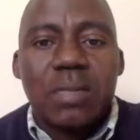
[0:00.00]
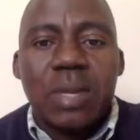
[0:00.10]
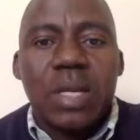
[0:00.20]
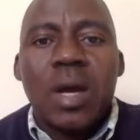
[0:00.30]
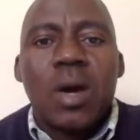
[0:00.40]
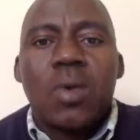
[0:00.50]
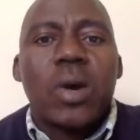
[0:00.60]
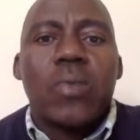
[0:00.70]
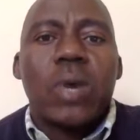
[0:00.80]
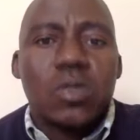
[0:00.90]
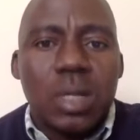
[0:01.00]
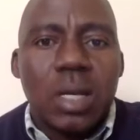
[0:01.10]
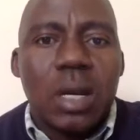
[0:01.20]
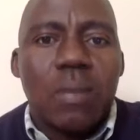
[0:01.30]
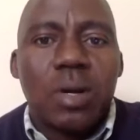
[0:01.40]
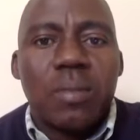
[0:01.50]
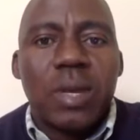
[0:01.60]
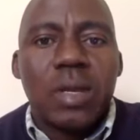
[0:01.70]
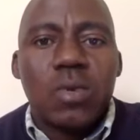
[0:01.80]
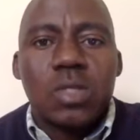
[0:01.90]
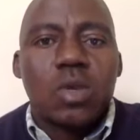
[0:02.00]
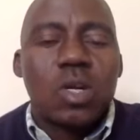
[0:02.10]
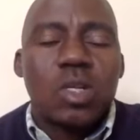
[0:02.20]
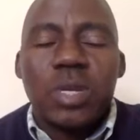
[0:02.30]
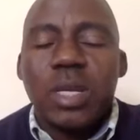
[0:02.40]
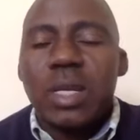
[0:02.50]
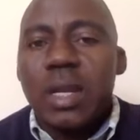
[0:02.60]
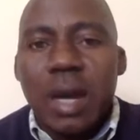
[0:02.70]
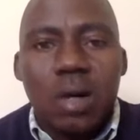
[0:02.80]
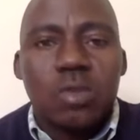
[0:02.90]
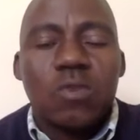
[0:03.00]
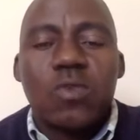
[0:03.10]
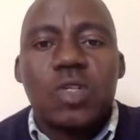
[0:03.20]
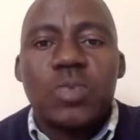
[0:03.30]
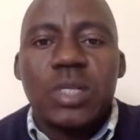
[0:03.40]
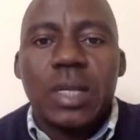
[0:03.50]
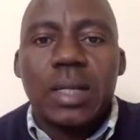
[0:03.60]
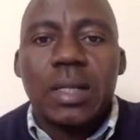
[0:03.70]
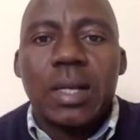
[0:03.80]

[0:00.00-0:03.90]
But we're talking about a man who has always been in and out of hospital.